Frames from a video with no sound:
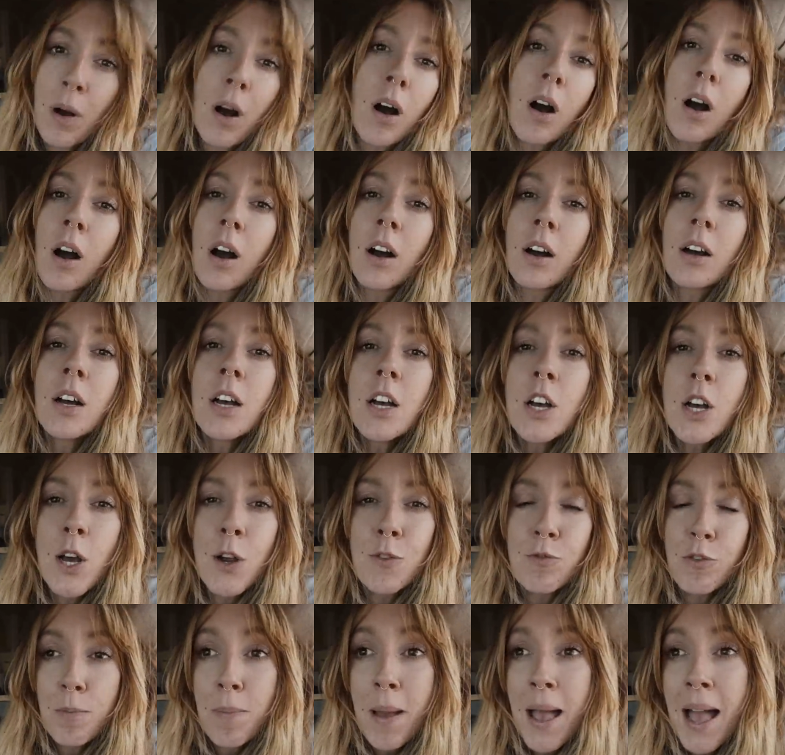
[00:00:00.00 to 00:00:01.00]
part
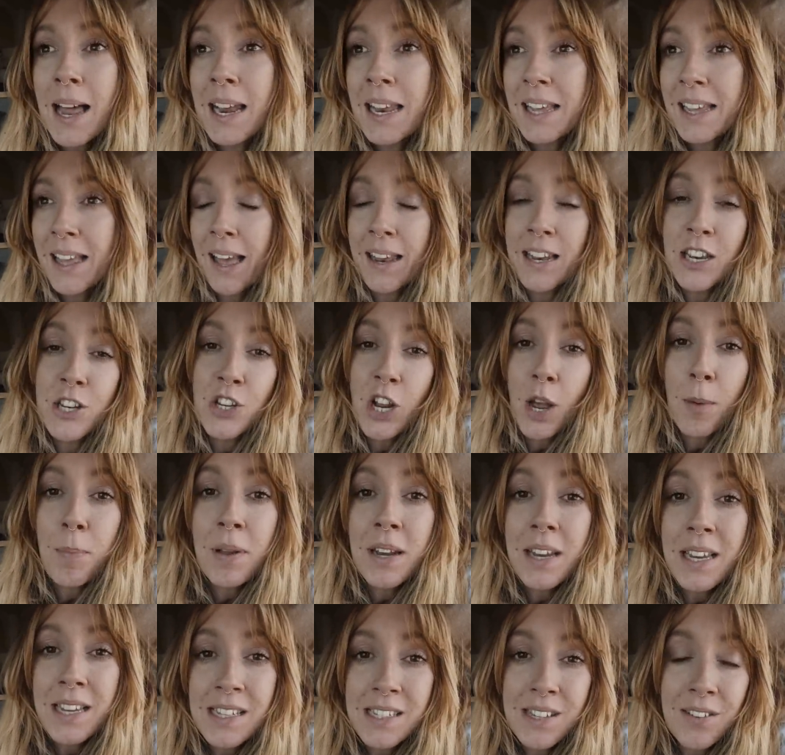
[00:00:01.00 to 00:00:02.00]
of repelling any
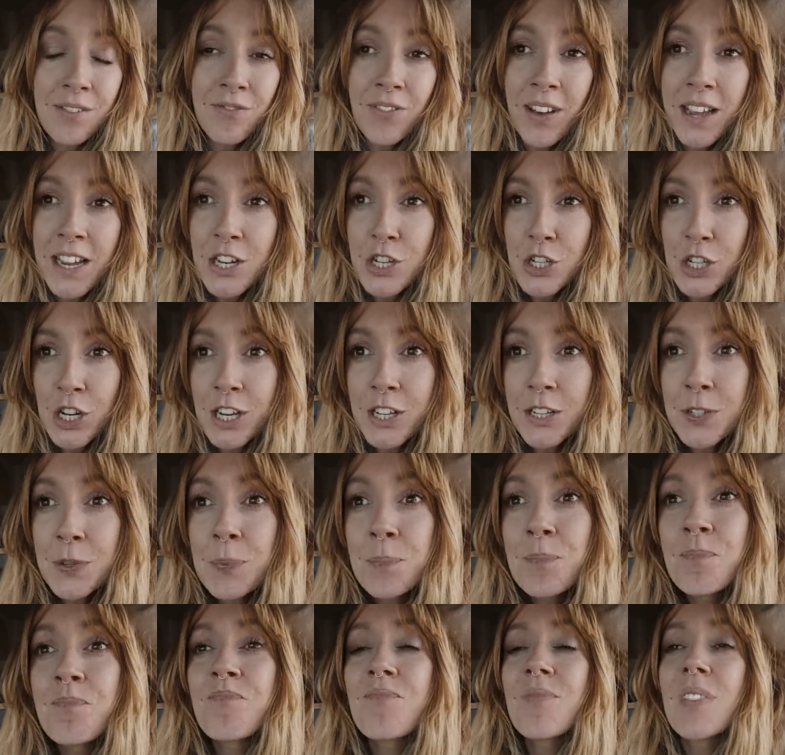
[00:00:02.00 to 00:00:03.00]
Japanese invasion.
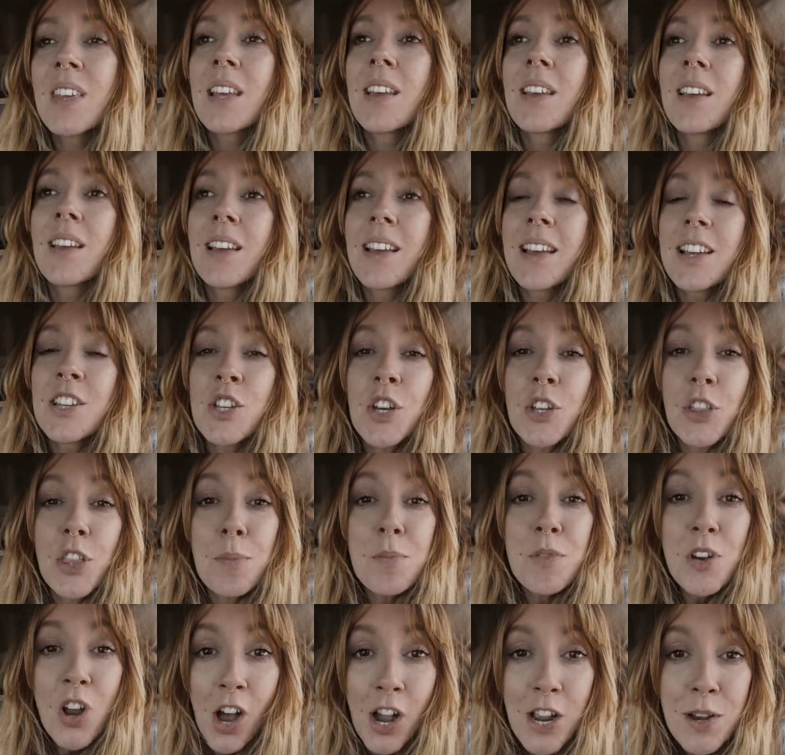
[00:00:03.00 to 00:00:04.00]
It took
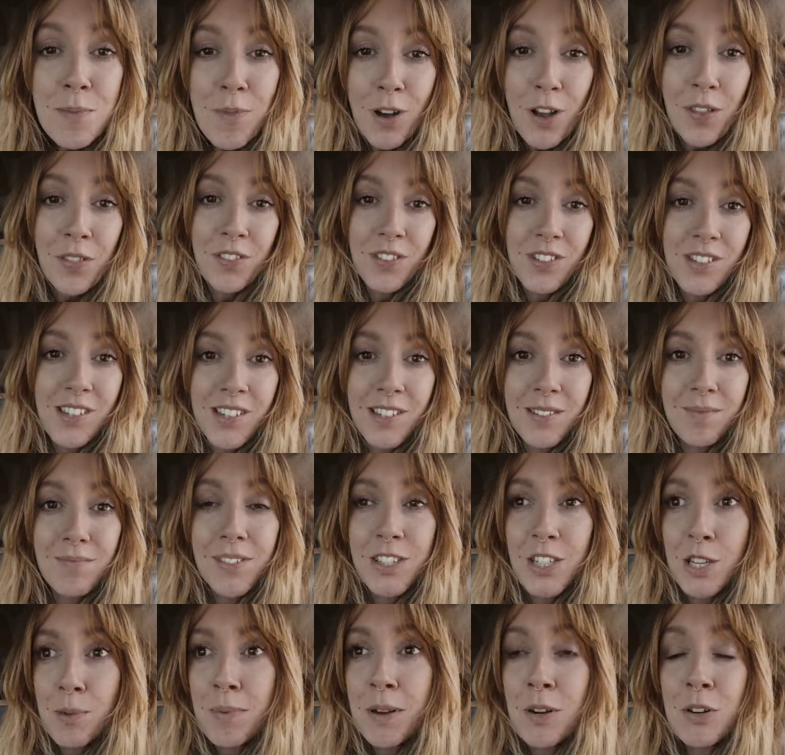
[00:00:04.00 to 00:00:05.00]
them 9 months
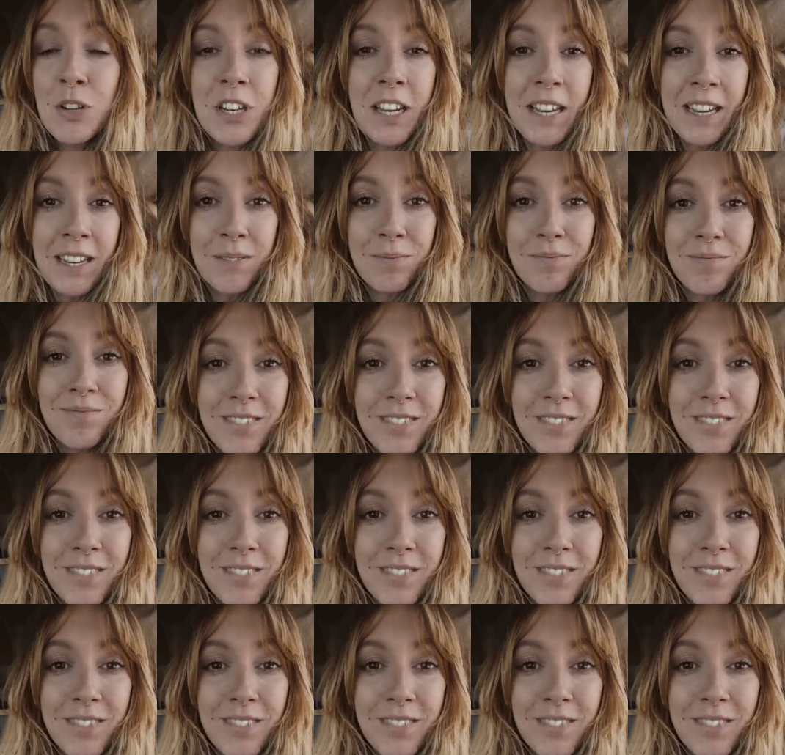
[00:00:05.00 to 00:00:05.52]
to build it